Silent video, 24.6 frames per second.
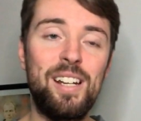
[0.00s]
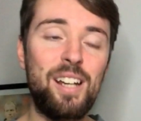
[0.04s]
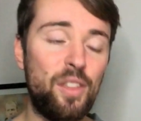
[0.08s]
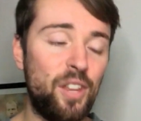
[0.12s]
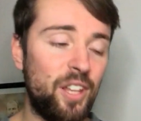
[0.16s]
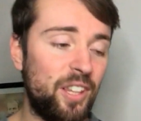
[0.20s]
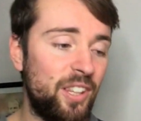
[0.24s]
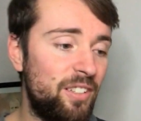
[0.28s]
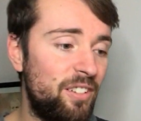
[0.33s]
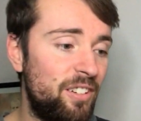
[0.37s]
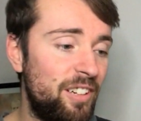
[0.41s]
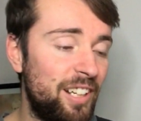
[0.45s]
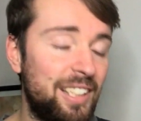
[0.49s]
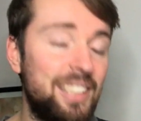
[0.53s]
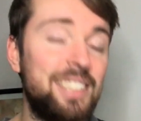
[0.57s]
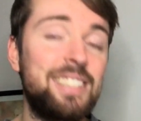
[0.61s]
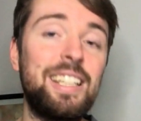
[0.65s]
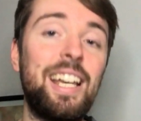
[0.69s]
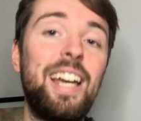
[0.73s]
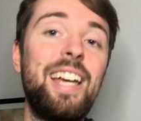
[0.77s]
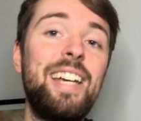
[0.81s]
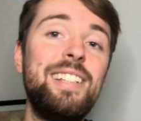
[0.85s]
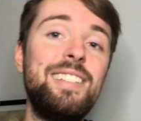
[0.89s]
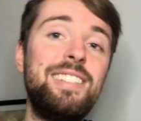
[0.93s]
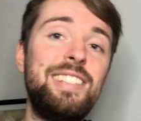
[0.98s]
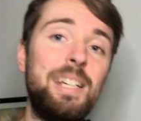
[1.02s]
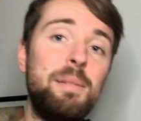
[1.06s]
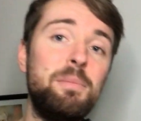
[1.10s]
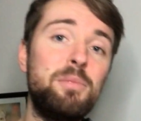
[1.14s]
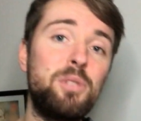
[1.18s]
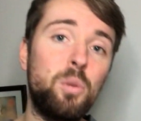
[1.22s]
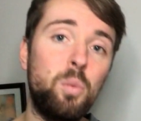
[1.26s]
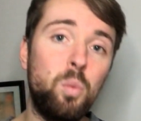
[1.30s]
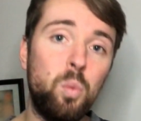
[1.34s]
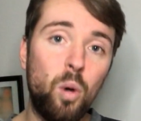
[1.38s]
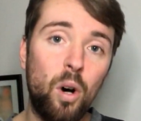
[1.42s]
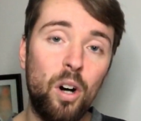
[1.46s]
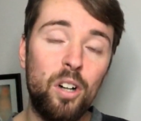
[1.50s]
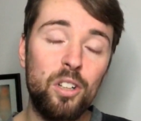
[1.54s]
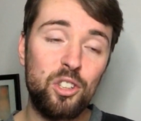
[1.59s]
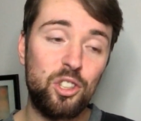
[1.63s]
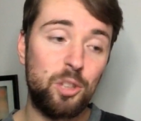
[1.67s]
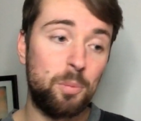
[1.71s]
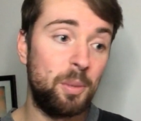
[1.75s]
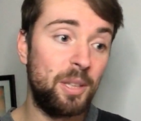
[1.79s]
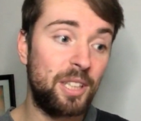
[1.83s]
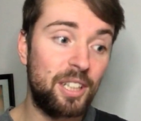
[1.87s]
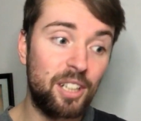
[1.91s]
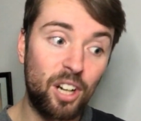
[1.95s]
I think they're an exciting team to
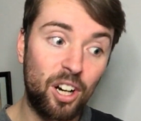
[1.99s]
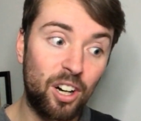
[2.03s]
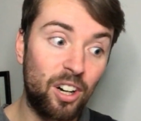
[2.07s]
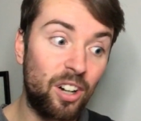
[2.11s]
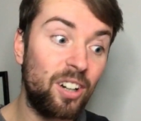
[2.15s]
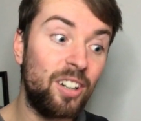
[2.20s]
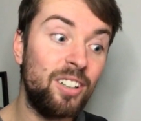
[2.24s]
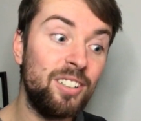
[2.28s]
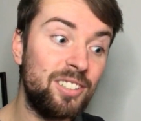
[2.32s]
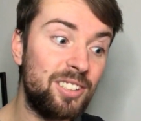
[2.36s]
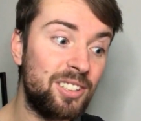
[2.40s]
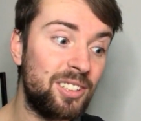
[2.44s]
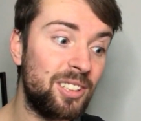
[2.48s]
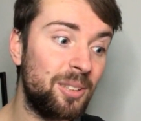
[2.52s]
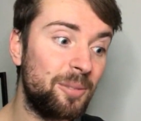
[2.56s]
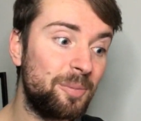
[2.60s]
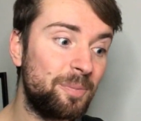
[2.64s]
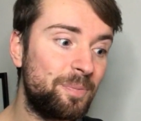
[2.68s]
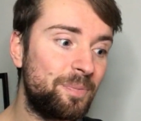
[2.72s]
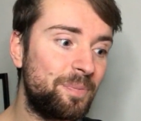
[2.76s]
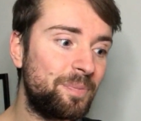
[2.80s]
watch because,